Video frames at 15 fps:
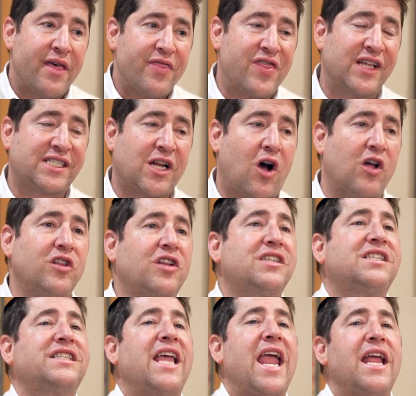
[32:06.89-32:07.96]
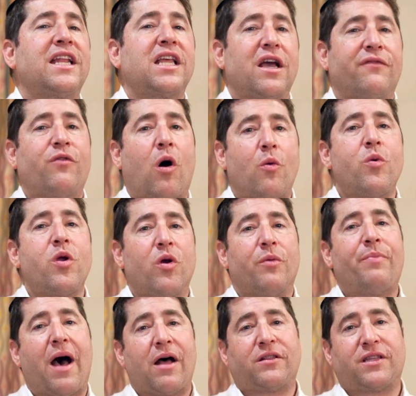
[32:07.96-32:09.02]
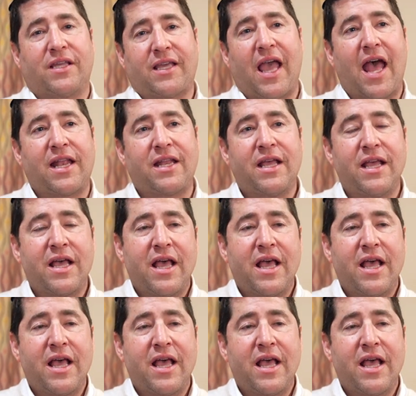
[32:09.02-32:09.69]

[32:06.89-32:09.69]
this understanding of what we were about to get,